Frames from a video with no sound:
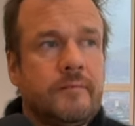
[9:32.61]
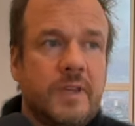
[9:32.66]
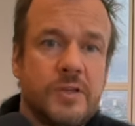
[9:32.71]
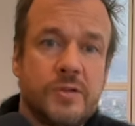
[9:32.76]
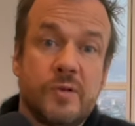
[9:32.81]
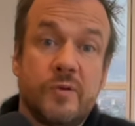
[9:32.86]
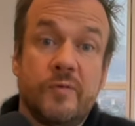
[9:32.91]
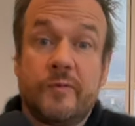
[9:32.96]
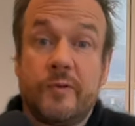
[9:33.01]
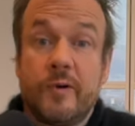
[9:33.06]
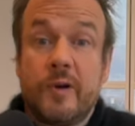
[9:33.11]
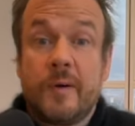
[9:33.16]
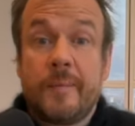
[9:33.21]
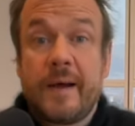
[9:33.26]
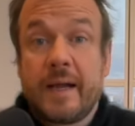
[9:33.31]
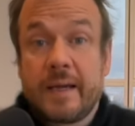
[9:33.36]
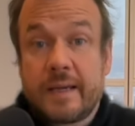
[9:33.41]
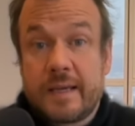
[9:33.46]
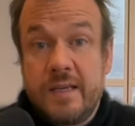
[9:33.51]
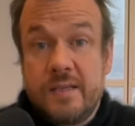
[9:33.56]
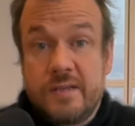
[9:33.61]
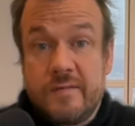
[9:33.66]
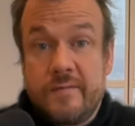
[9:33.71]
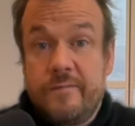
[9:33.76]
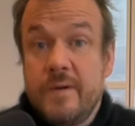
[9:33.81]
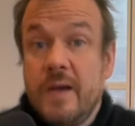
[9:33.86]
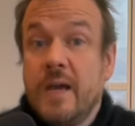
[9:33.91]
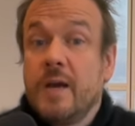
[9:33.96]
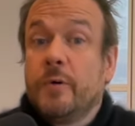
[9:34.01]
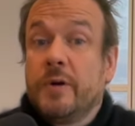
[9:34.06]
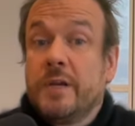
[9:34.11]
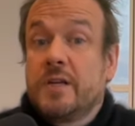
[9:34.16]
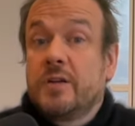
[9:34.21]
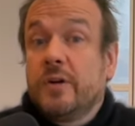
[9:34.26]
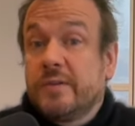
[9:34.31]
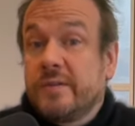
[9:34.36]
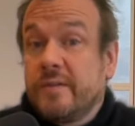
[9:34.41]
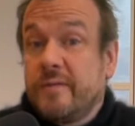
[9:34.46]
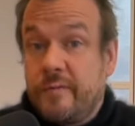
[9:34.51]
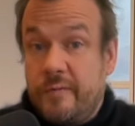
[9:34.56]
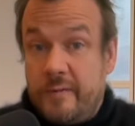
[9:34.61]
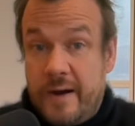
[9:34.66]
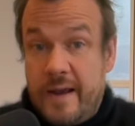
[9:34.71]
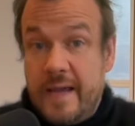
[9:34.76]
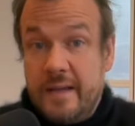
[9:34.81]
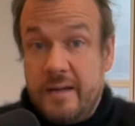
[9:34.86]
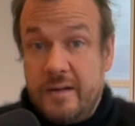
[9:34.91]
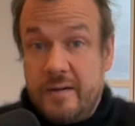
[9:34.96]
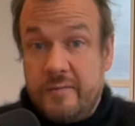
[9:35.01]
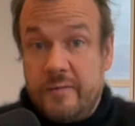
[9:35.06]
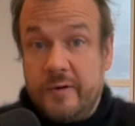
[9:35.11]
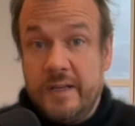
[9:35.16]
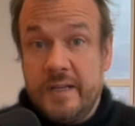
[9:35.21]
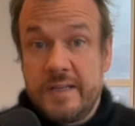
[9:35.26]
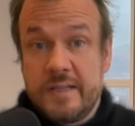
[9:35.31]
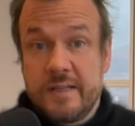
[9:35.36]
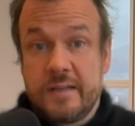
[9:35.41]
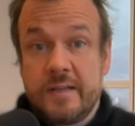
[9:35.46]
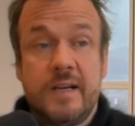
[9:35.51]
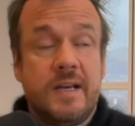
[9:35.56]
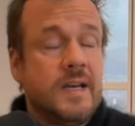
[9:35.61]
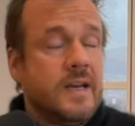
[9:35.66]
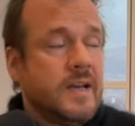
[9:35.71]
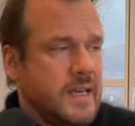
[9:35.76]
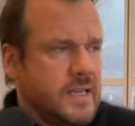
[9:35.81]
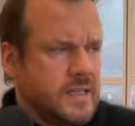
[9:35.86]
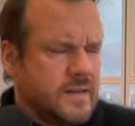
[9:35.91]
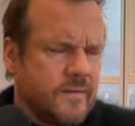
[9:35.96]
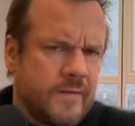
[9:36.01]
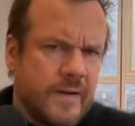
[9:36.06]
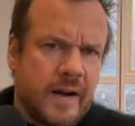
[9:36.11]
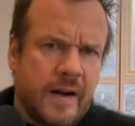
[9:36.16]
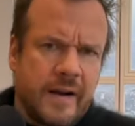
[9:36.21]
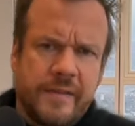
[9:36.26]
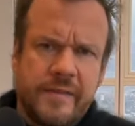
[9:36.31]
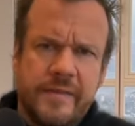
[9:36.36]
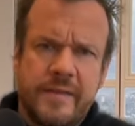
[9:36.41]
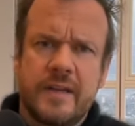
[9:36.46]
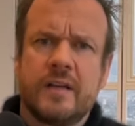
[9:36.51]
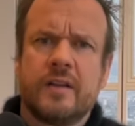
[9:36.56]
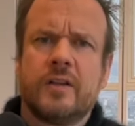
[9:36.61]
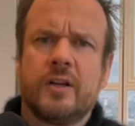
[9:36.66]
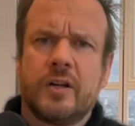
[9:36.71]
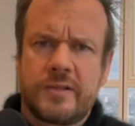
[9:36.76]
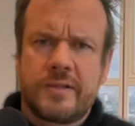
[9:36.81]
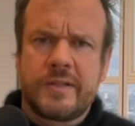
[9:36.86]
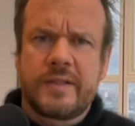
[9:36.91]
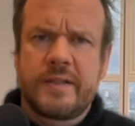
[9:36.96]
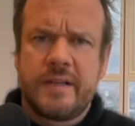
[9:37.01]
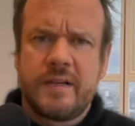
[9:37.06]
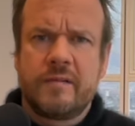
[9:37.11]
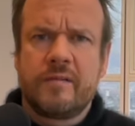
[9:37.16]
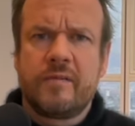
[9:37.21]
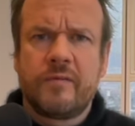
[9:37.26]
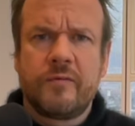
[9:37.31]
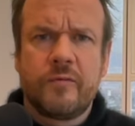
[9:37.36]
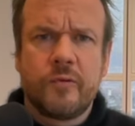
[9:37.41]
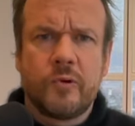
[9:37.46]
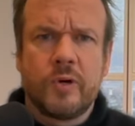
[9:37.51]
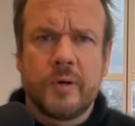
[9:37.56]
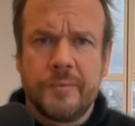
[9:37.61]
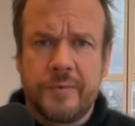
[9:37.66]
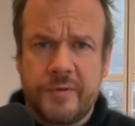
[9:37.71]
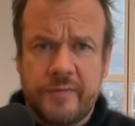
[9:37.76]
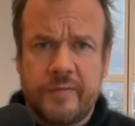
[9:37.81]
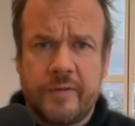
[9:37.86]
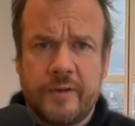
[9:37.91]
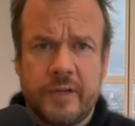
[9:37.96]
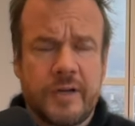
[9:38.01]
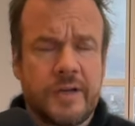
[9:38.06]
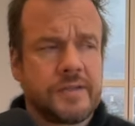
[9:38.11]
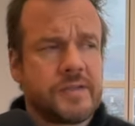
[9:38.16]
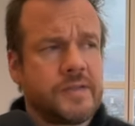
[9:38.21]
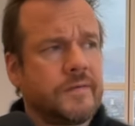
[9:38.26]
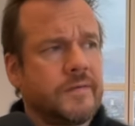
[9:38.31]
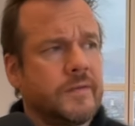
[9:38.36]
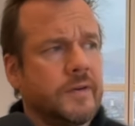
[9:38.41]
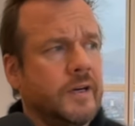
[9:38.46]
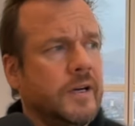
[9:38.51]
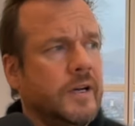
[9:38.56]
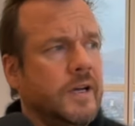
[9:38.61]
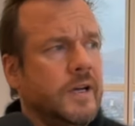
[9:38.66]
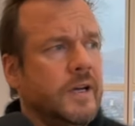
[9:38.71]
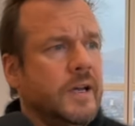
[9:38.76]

So Feuerbach is what he calls a friend of religion. He's a very theologically informed philosopher.